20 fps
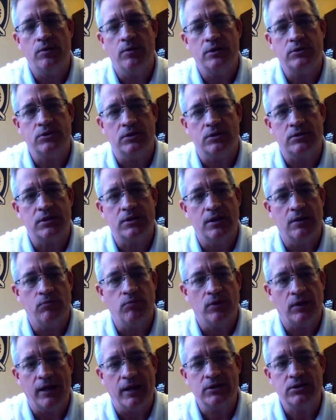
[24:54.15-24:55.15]
It's just the
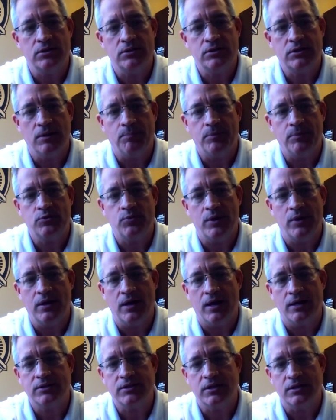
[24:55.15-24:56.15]
relationship between
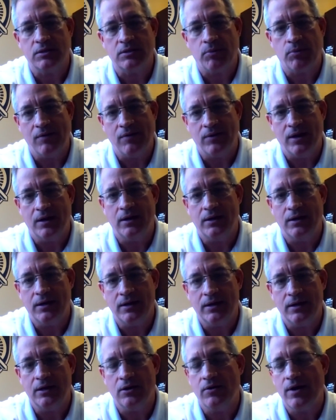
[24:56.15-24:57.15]
us as a private
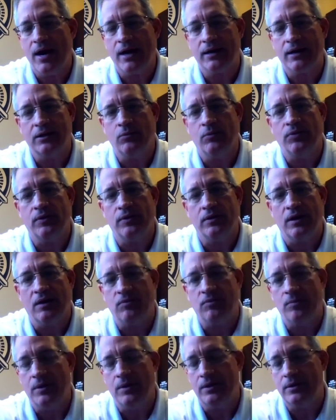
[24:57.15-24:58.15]
entity interacting with the
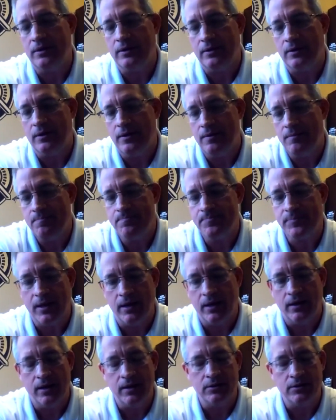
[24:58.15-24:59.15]
government, um,
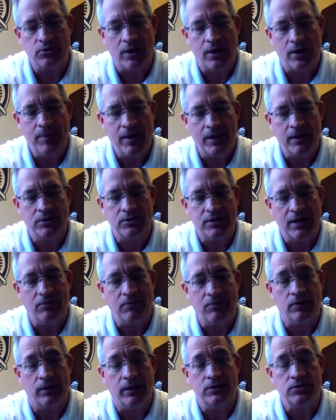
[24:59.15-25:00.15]
and and so I manage that
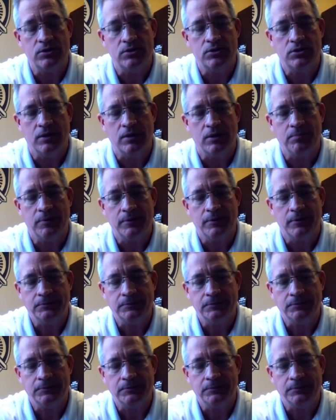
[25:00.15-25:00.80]
relationship